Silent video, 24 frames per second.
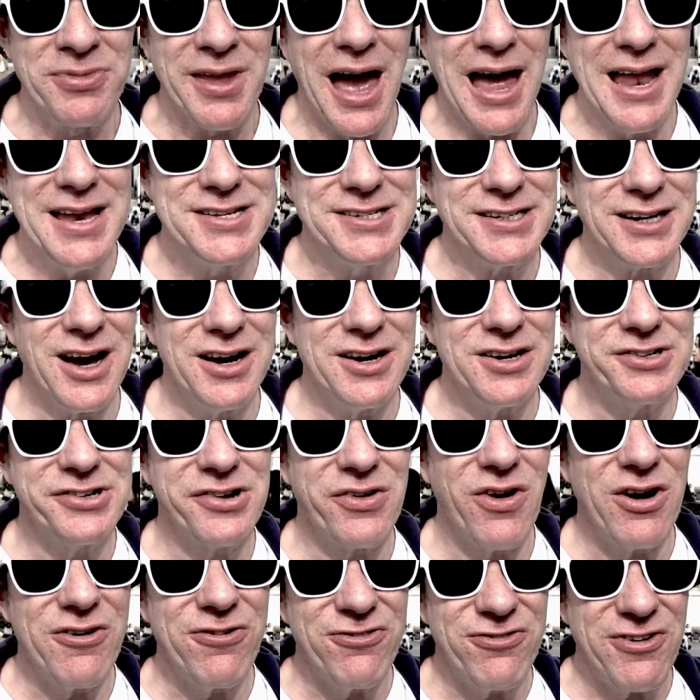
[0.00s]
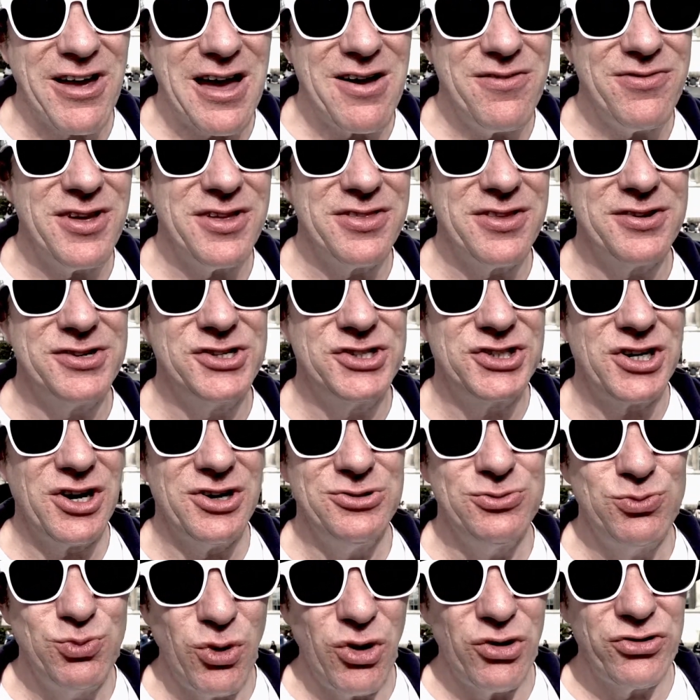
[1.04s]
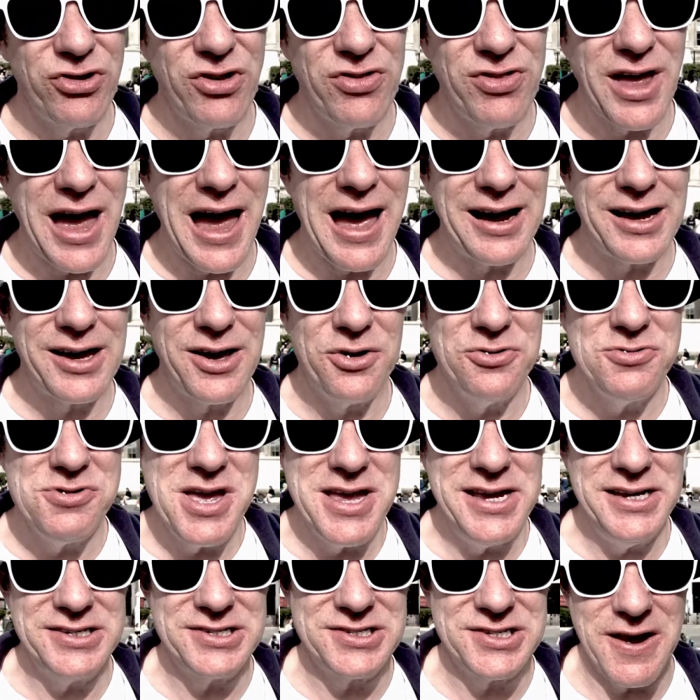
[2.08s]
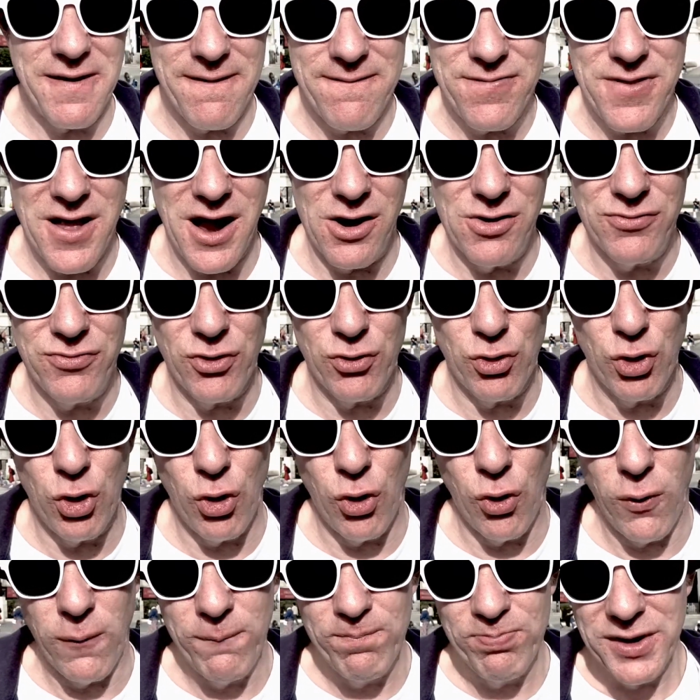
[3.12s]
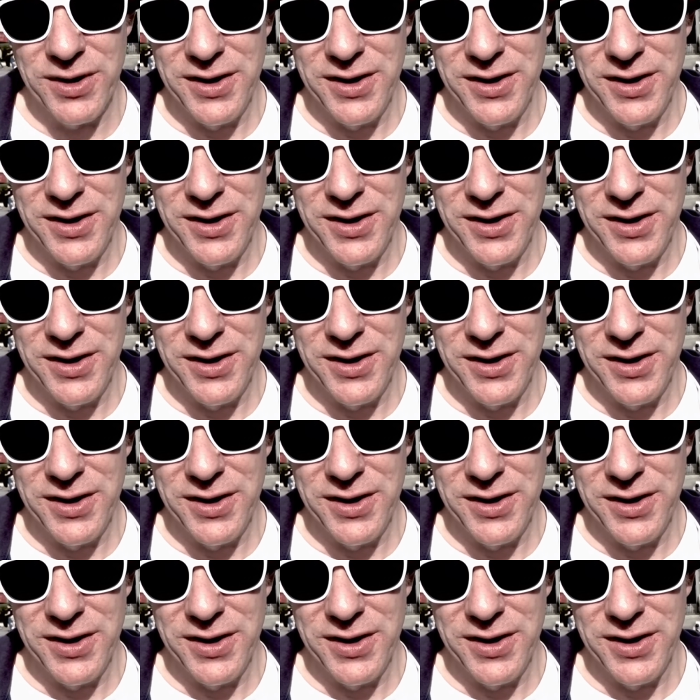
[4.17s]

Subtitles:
And so I found that the show wasn't that cohesive overall.